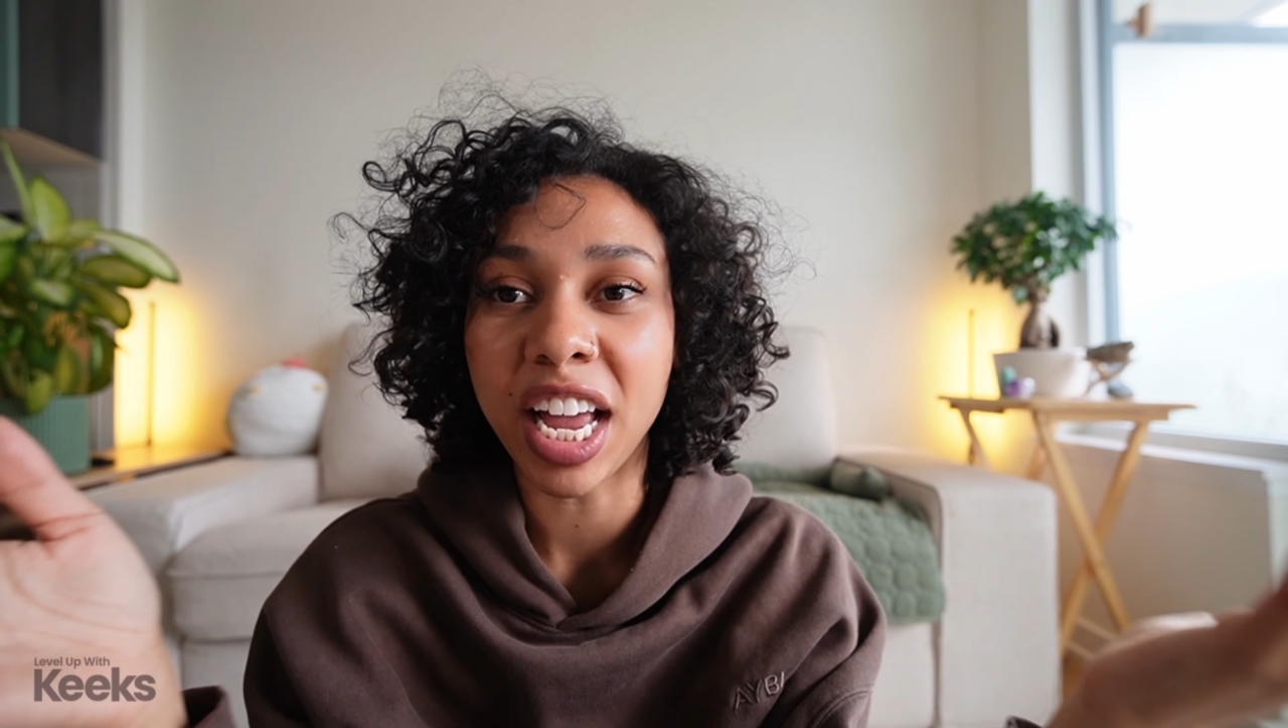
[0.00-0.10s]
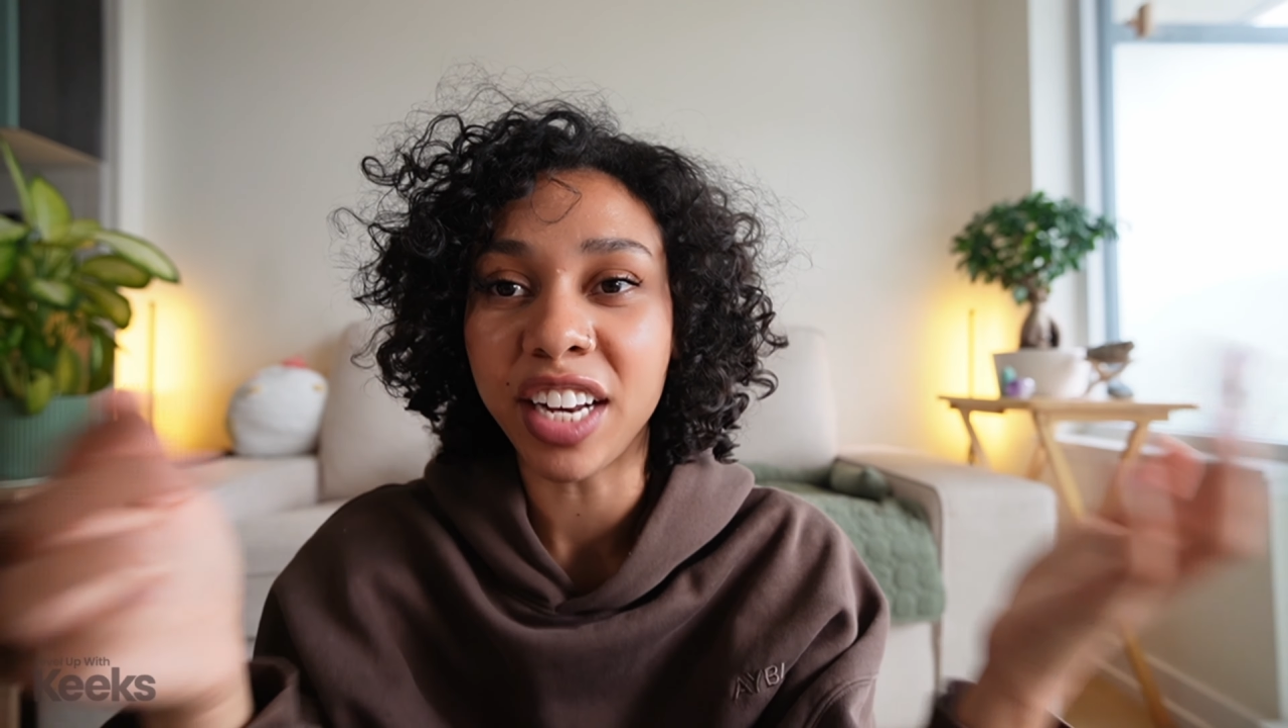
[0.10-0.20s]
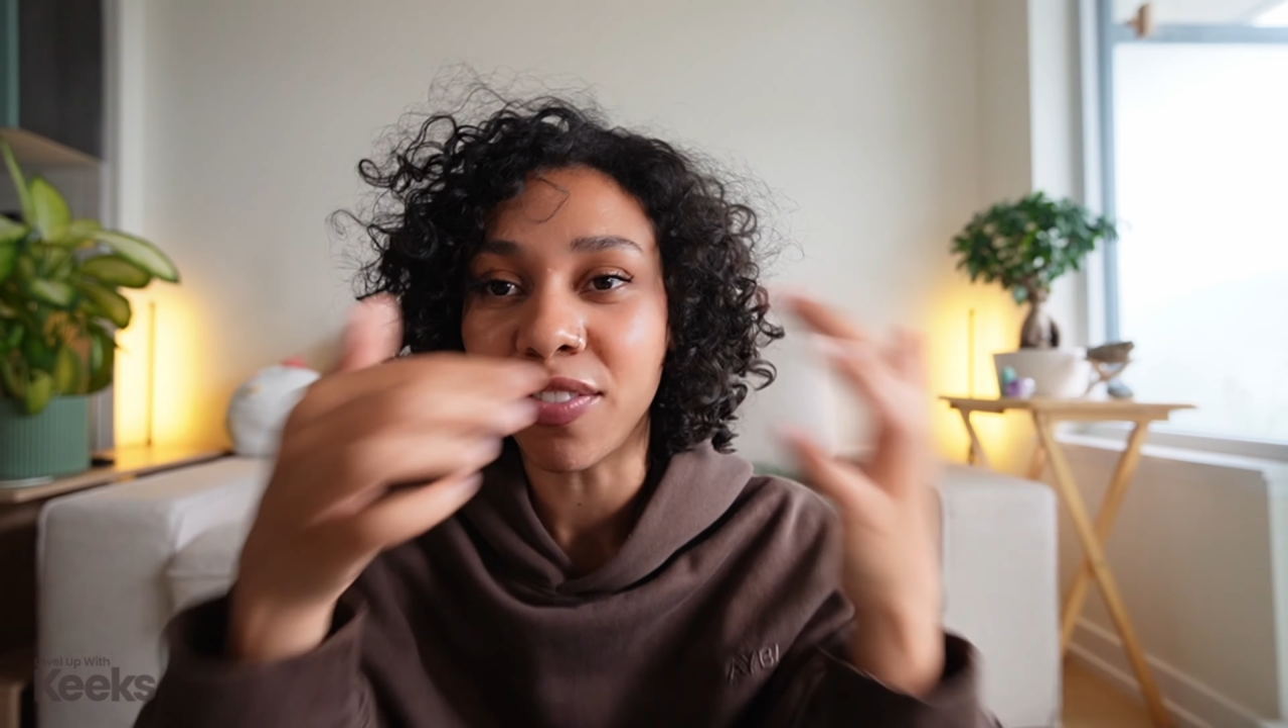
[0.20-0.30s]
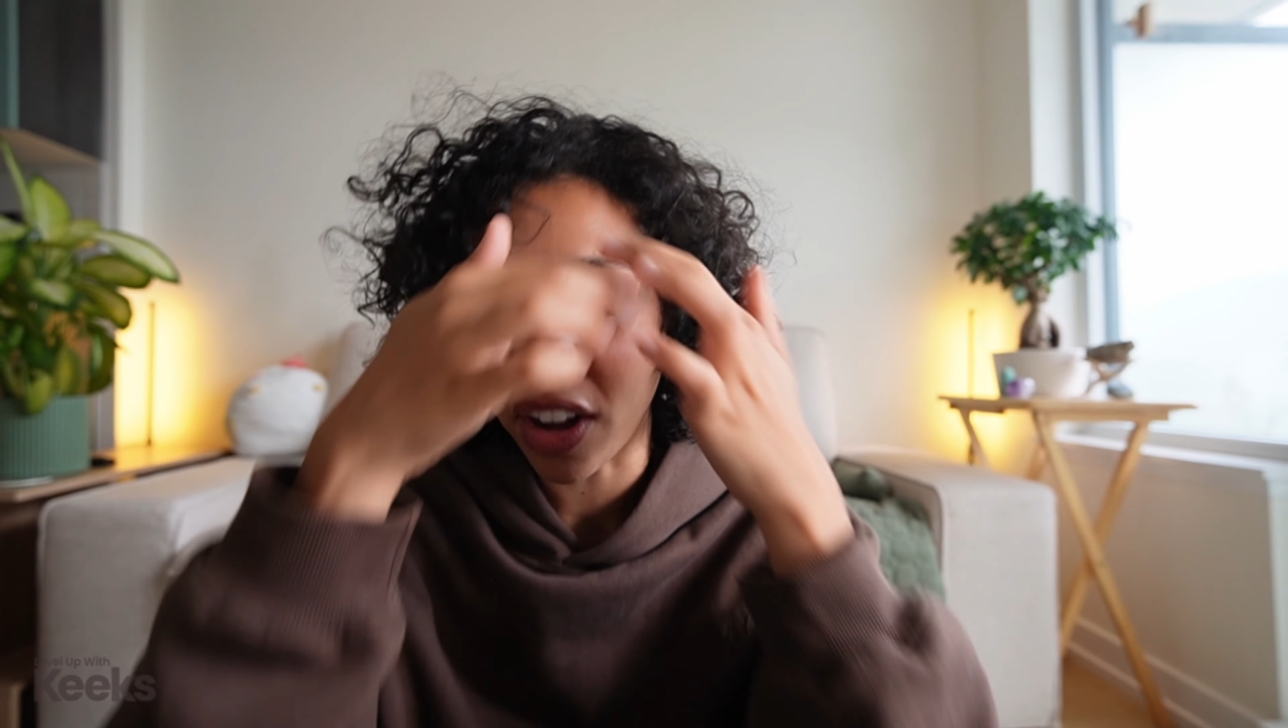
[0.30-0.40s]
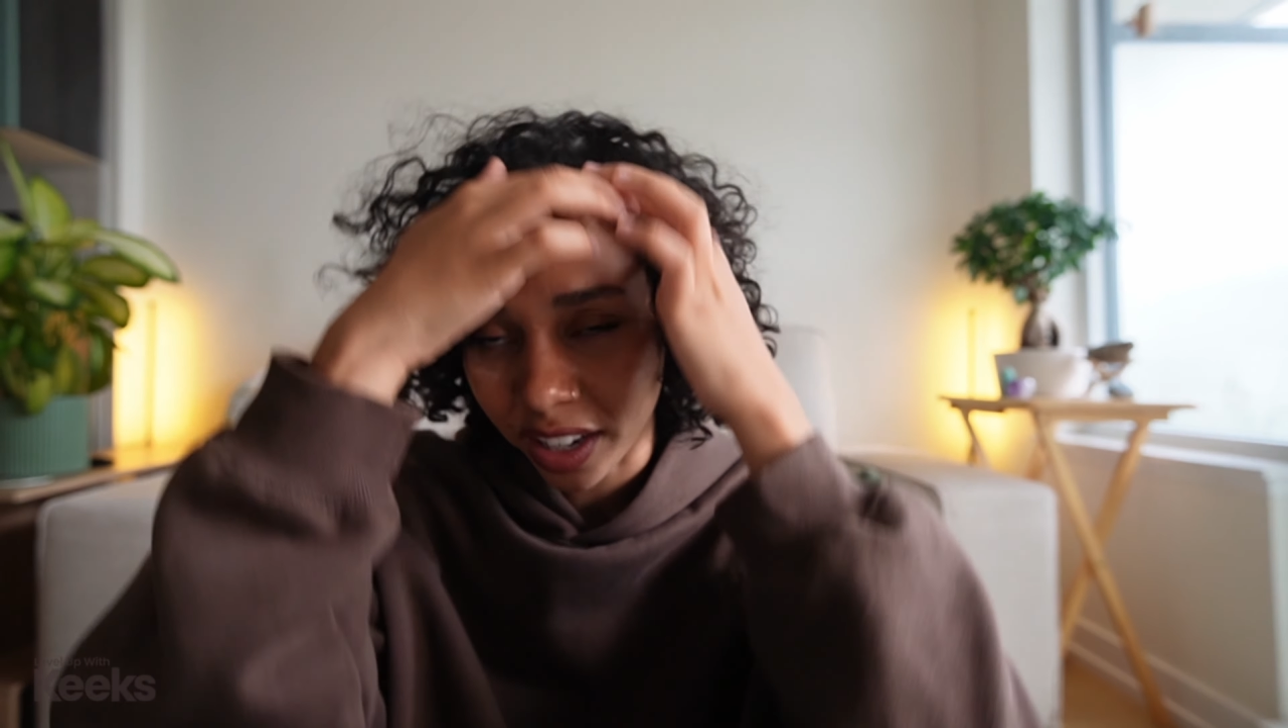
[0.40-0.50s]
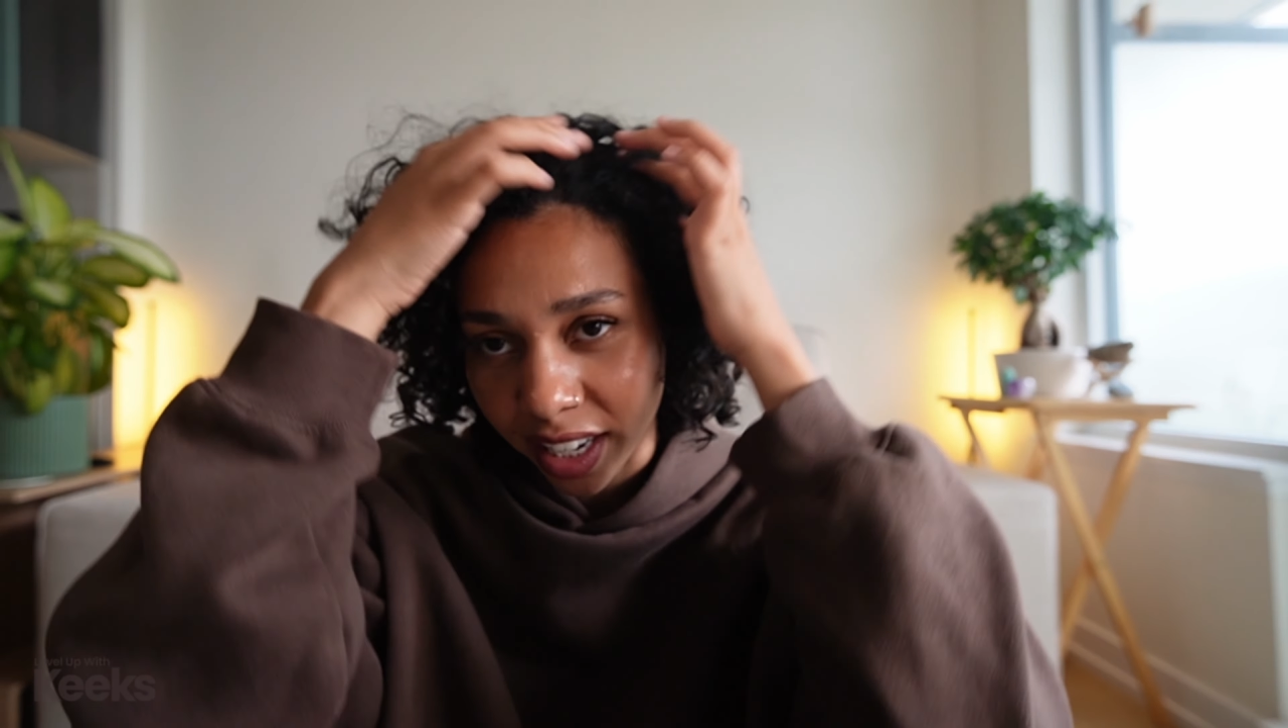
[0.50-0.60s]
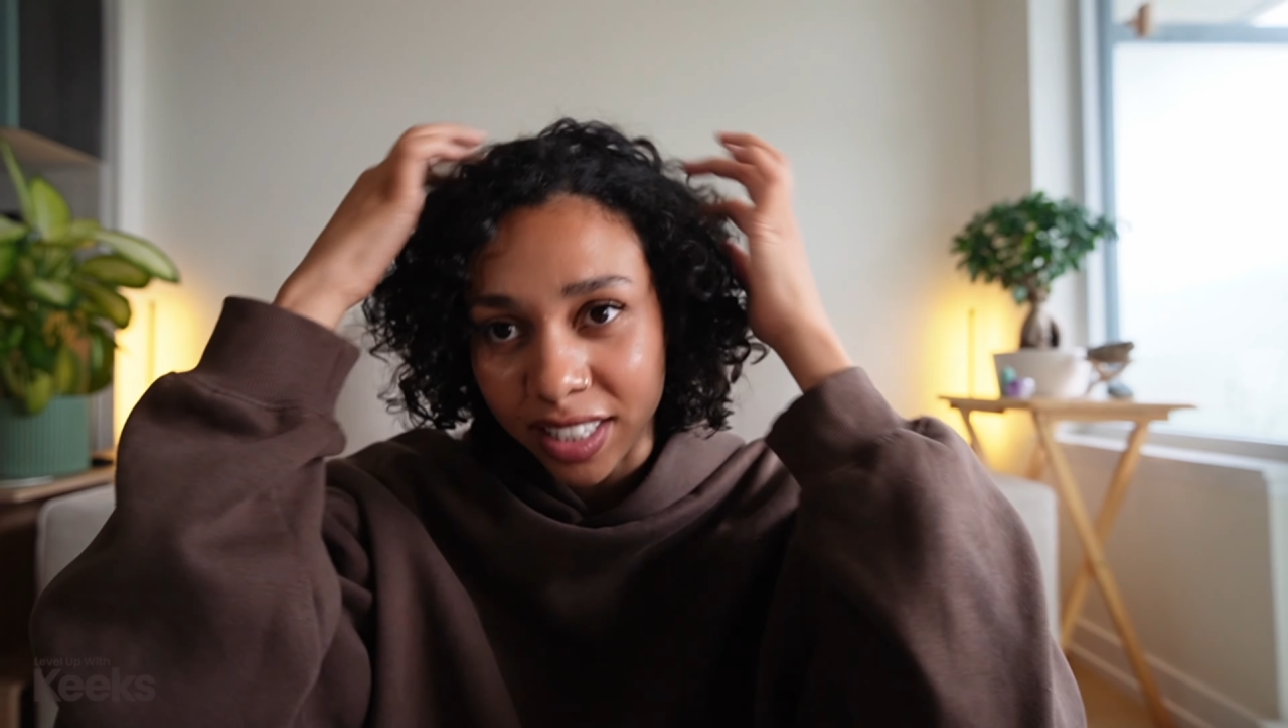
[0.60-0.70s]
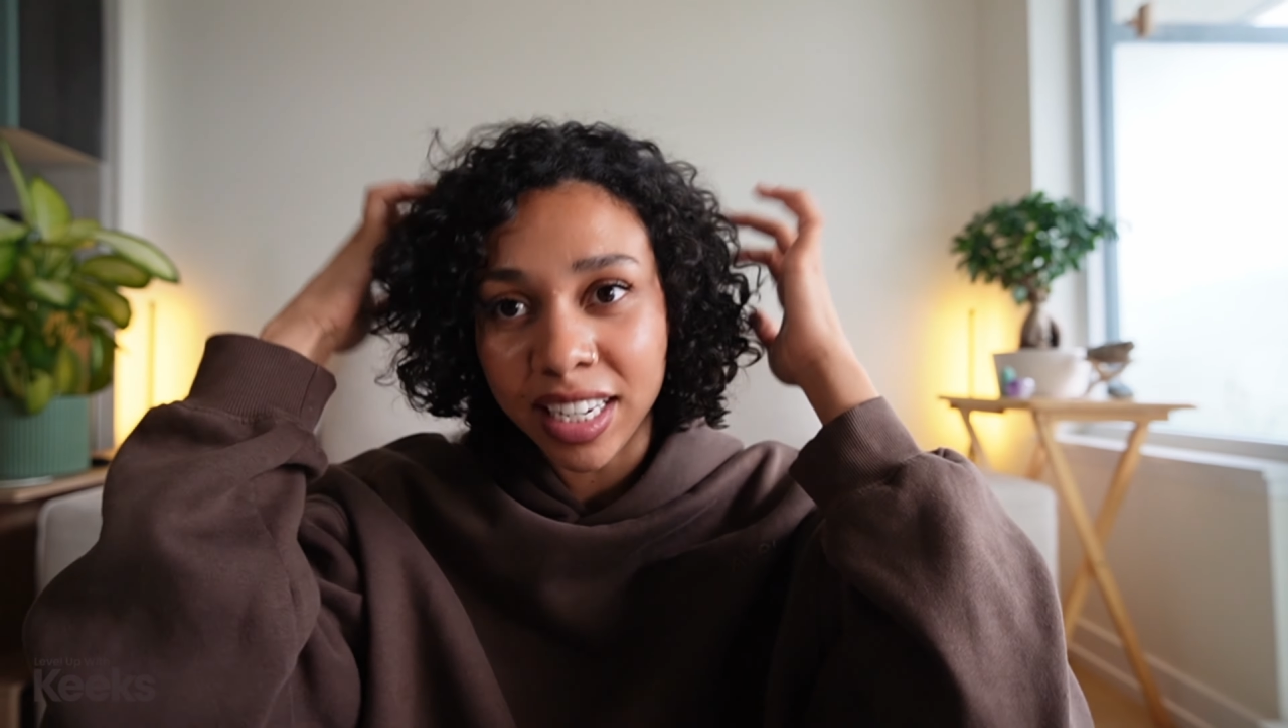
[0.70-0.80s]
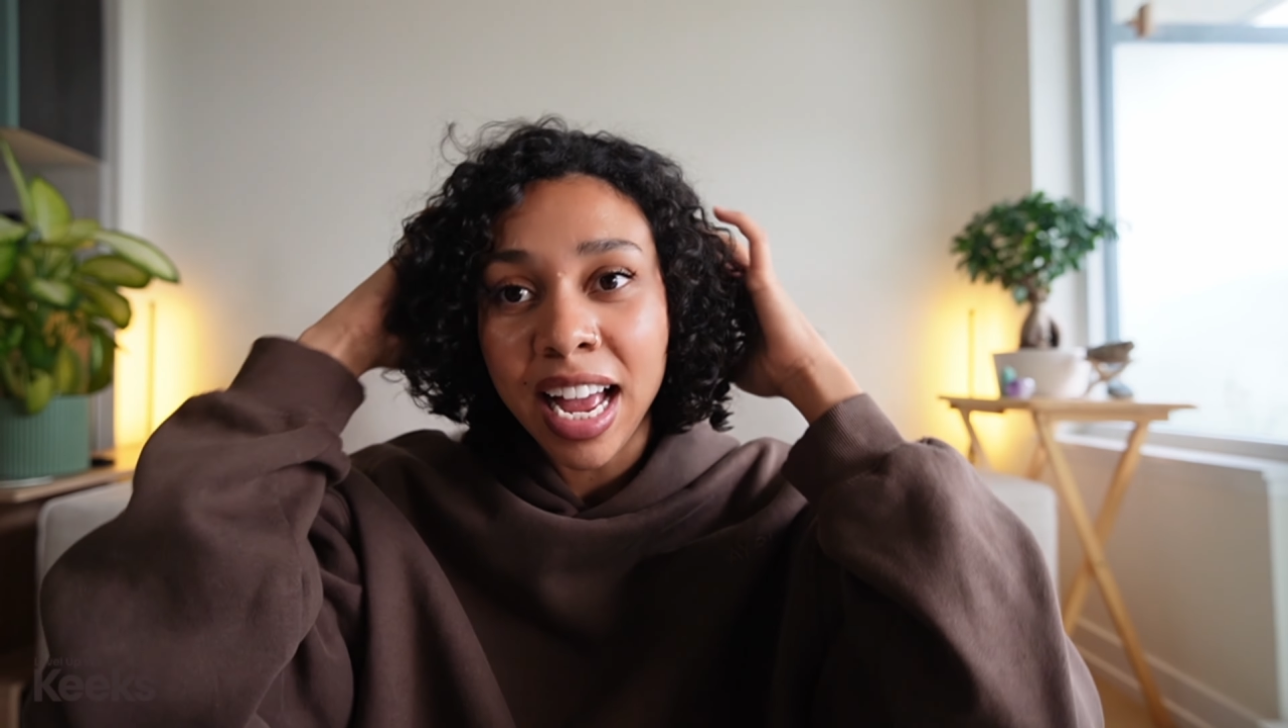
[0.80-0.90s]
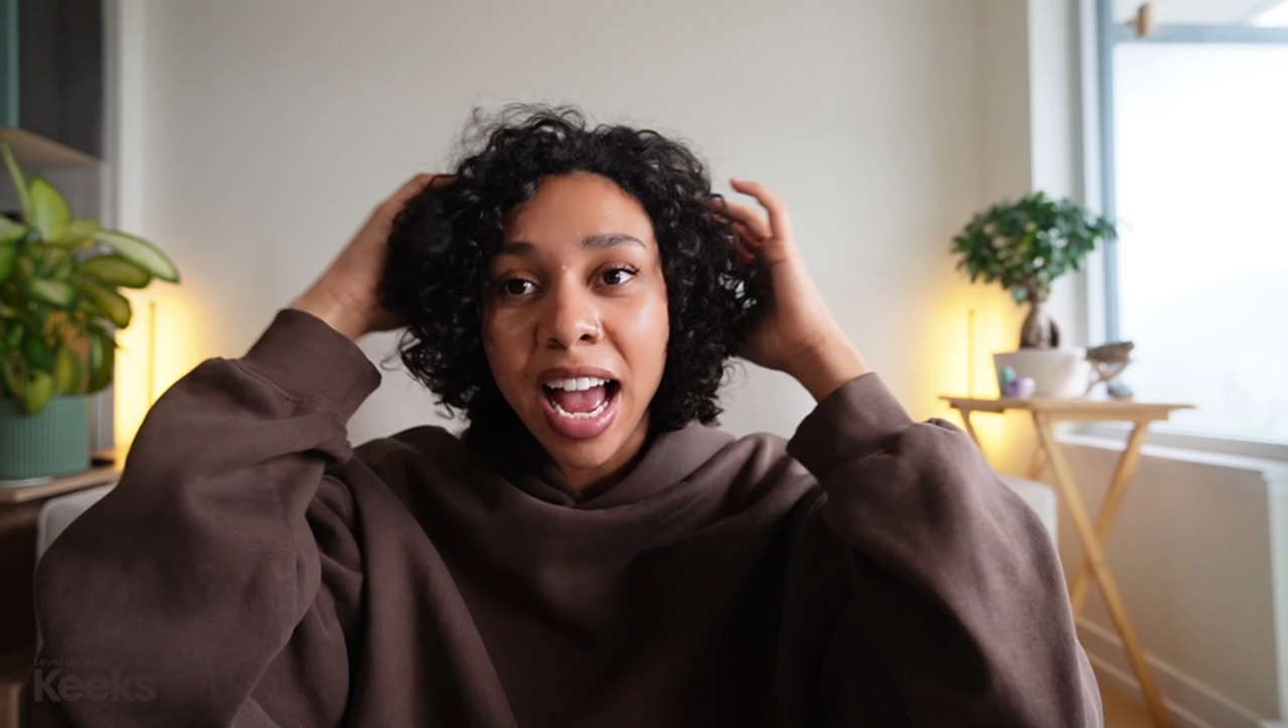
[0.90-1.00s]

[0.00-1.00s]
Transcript: end of August.